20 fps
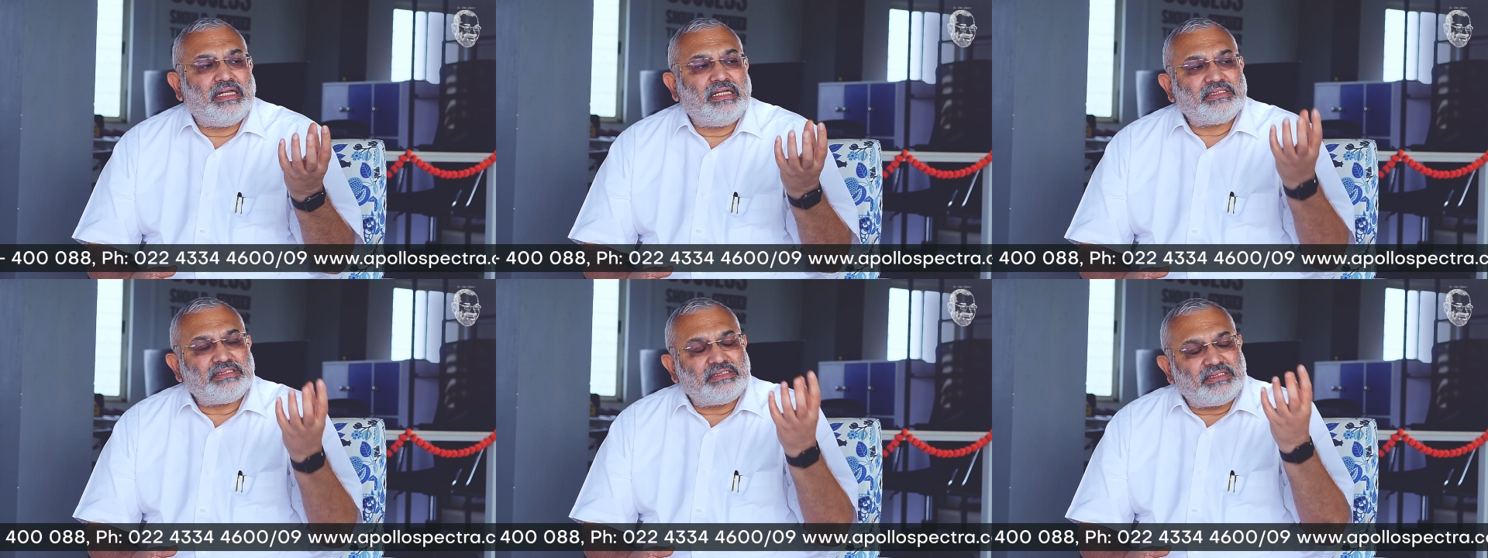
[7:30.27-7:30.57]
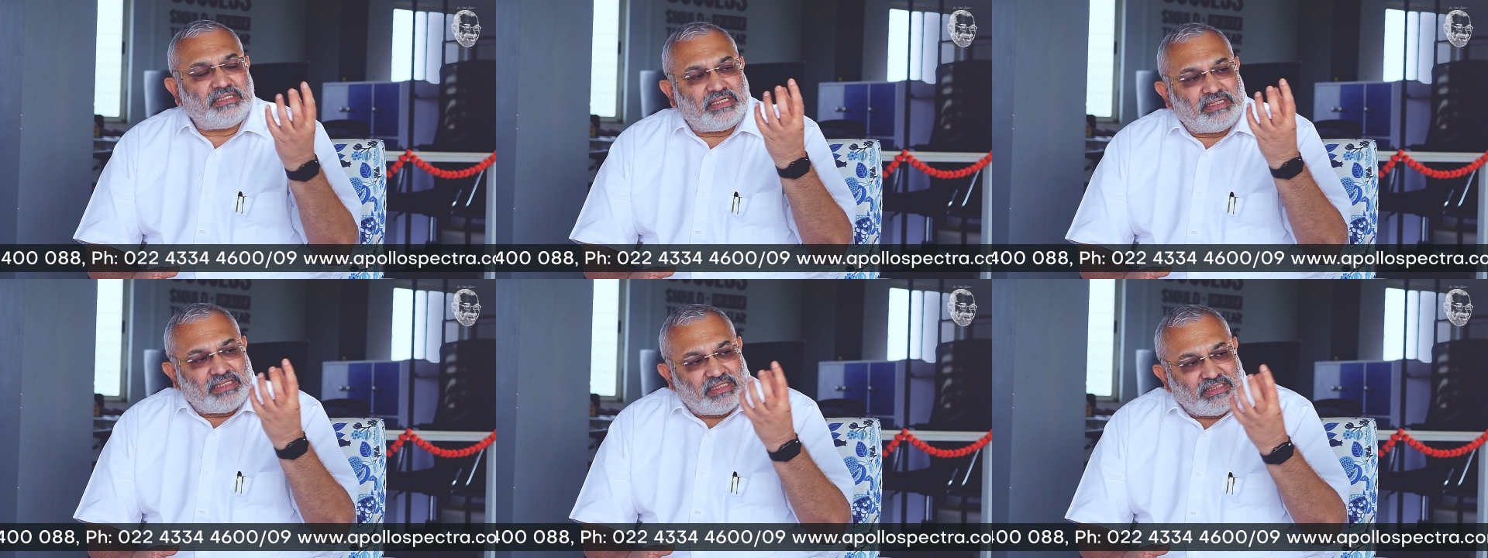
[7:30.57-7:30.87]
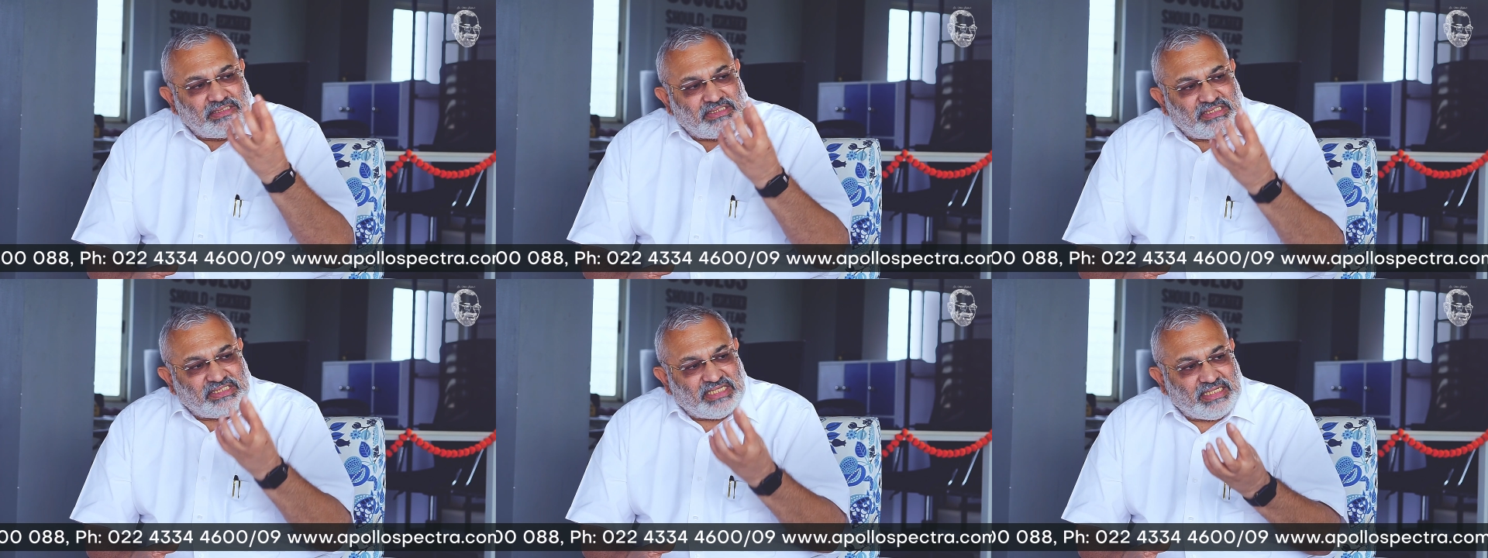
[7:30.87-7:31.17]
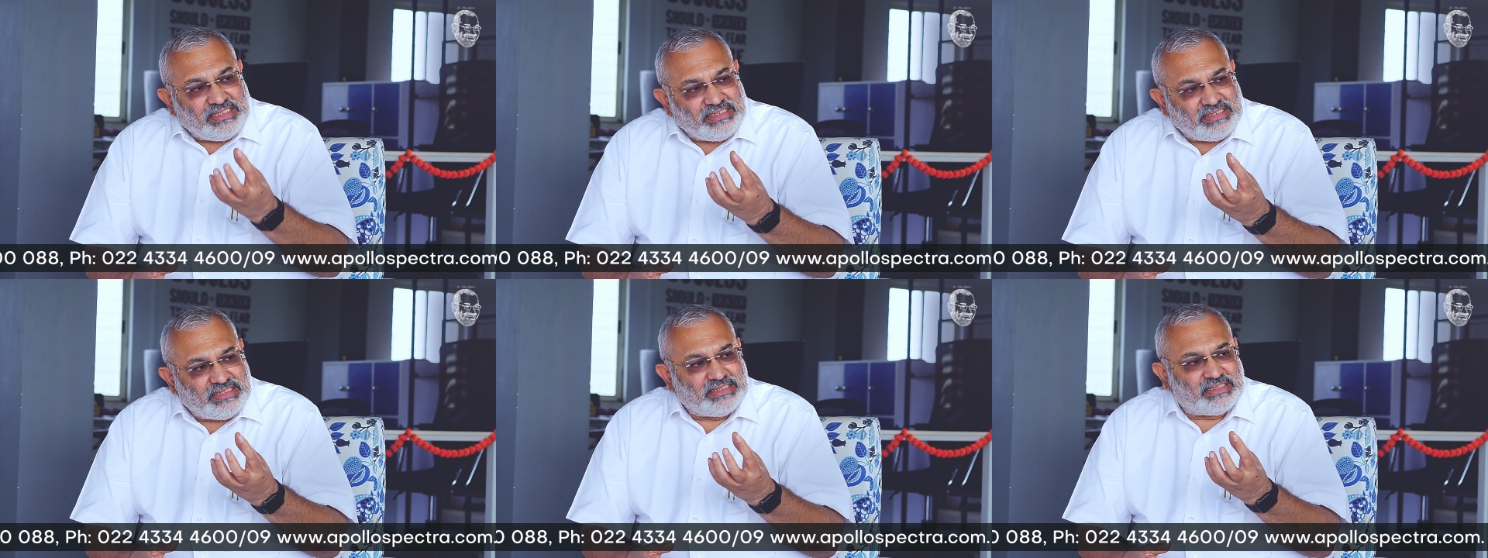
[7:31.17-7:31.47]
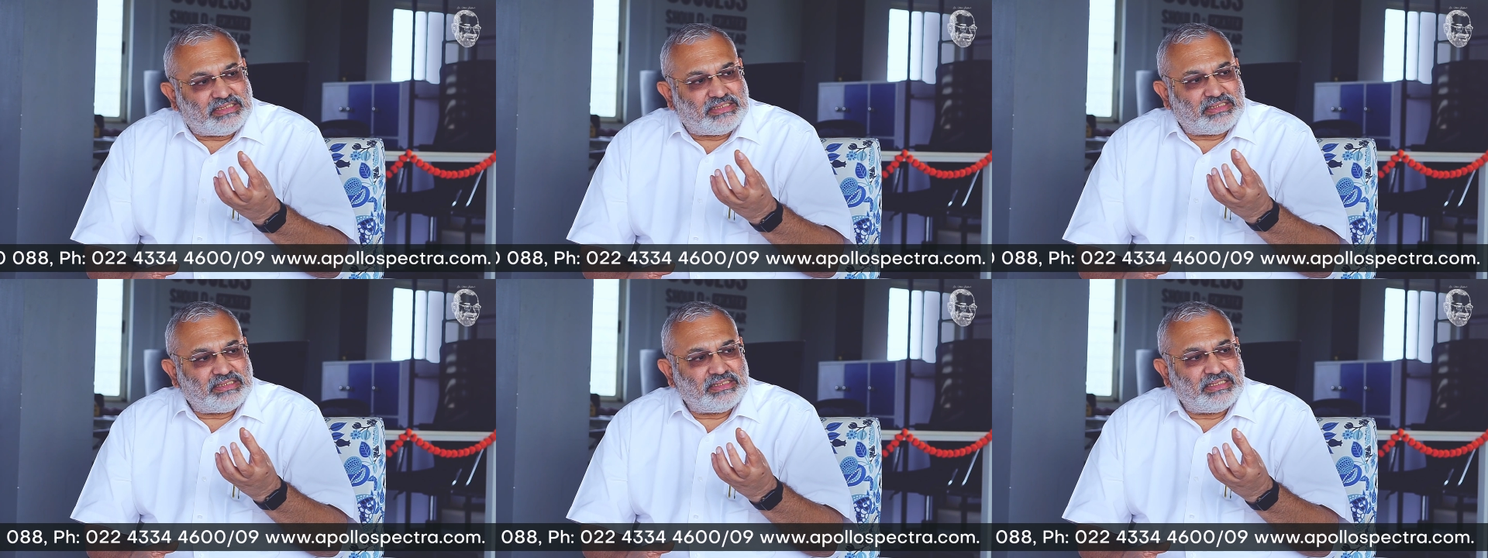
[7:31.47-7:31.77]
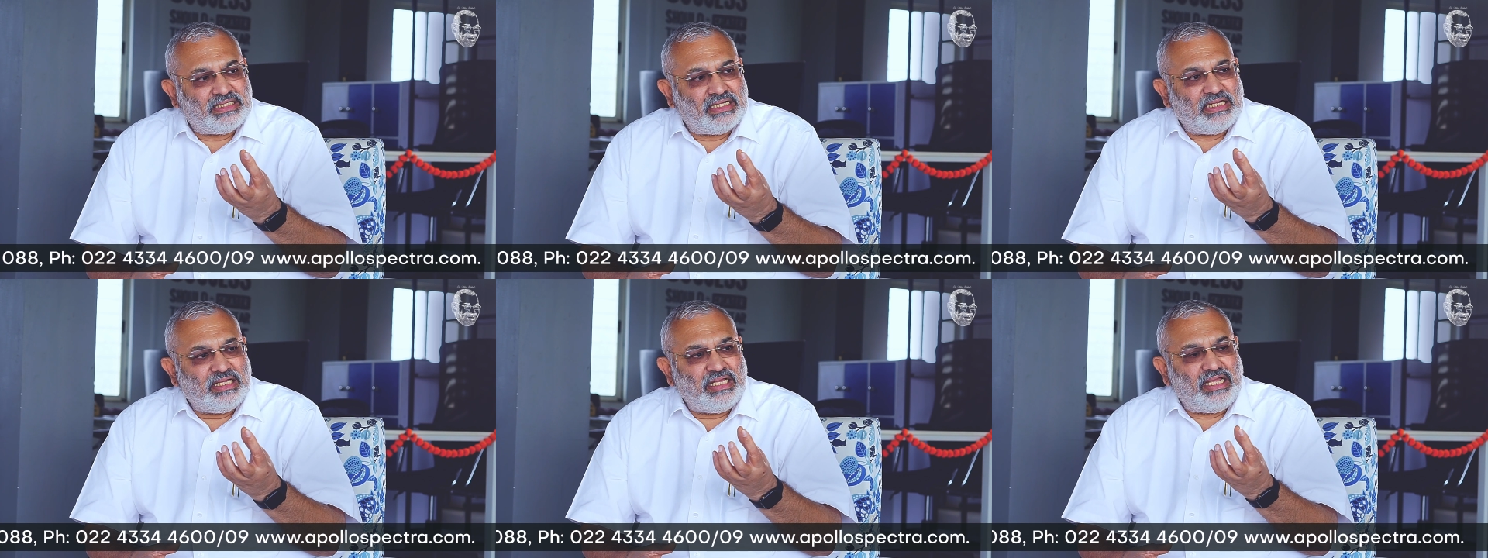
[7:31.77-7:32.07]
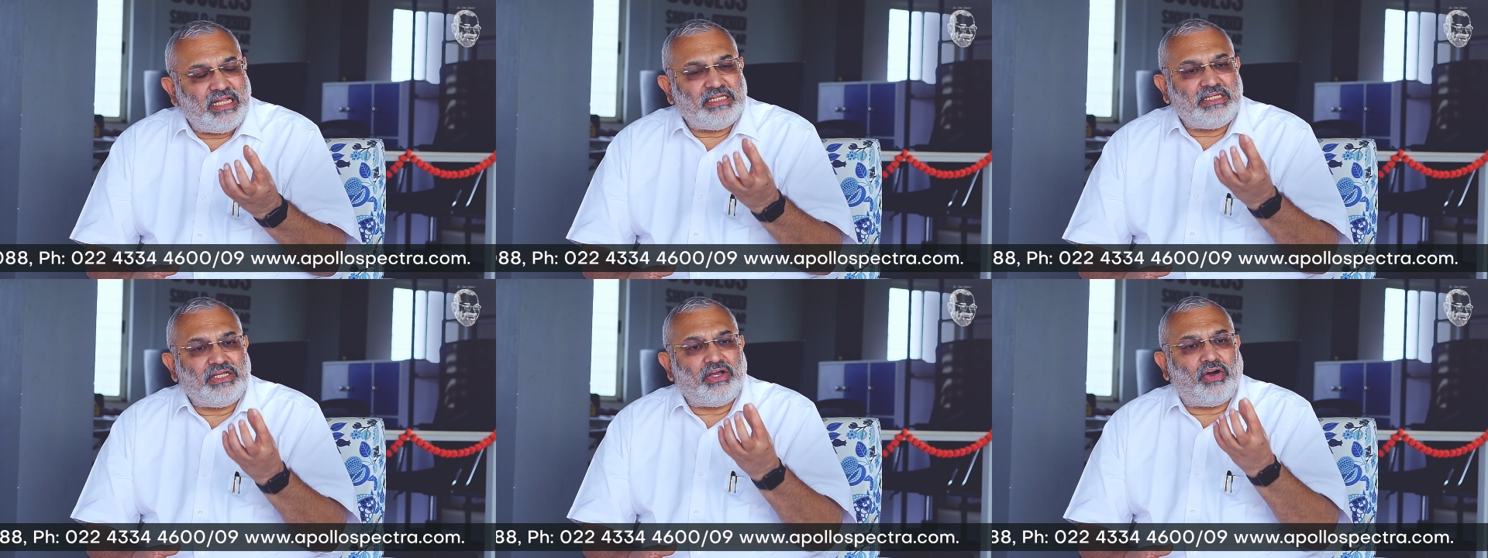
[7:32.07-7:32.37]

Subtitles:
certain changes in the